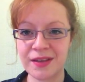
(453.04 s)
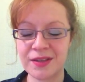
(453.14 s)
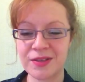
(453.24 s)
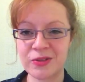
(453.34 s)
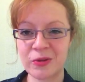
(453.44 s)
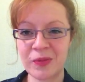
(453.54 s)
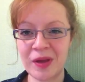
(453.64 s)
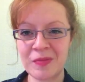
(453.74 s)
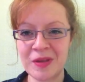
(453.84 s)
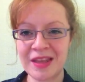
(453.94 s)
So
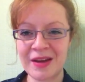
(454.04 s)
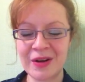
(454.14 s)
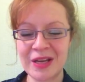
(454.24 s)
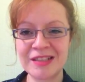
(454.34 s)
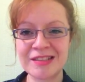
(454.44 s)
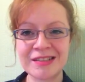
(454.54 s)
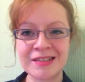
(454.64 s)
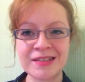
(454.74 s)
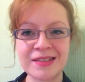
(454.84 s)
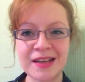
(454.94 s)
maybe there
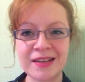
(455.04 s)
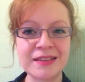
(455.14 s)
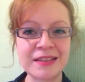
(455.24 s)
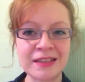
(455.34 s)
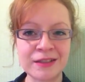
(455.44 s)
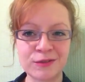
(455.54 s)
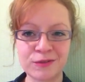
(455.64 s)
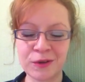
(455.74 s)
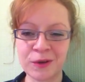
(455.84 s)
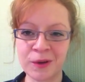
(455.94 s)
isn't a need
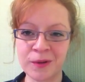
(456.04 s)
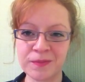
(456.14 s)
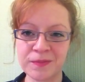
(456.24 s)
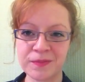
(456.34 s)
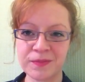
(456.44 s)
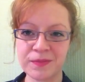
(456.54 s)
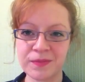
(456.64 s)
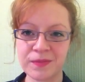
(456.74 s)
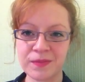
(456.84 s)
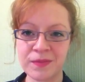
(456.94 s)
for
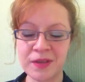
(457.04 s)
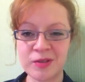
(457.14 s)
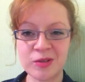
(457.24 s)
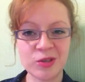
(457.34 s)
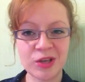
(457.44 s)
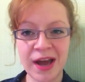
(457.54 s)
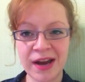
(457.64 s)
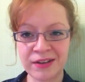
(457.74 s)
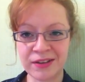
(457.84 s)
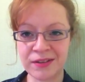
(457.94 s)
me to
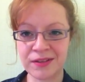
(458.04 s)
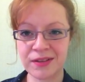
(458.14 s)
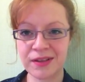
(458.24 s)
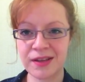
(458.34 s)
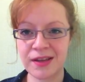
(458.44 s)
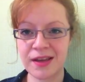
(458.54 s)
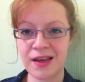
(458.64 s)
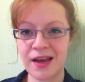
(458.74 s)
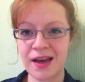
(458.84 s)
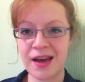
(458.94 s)
channel,
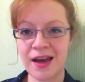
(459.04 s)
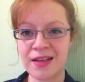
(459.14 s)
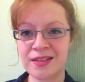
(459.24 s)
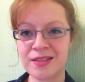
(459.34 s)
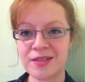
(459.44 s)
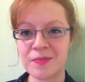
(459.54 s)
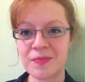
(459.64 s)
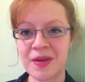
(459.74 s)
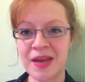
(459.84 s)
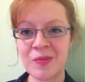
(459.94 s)
and
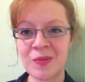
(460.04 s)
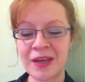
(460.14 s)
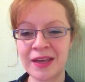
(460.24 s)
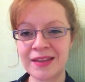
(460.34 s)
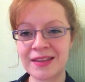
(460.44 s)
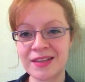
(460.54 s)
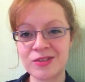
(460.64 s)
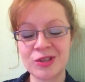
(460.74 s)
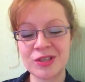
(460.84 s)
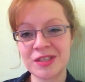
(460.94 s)
maybe
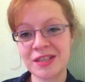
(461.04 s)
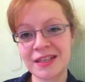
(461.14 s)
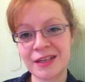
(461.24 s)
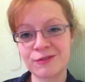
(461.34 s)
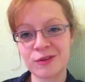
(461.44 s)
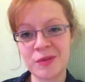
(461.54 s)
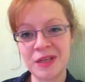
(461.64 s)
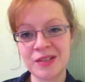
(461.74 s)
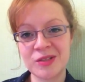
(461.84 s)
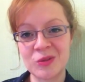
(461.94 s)
there's just a need for
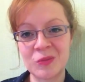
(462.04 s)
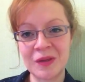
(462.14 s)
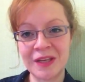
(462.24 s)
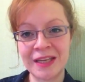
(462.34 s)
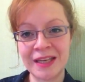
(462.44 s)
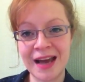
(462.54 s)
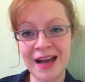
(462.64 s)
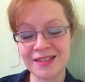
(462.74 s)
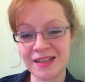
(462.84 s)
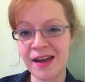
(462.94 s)
me to be
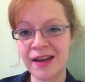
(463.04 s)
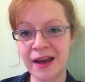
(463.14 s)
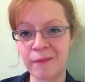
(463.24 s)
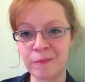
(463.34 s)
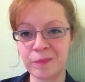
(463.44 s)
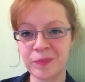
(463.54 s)
as I am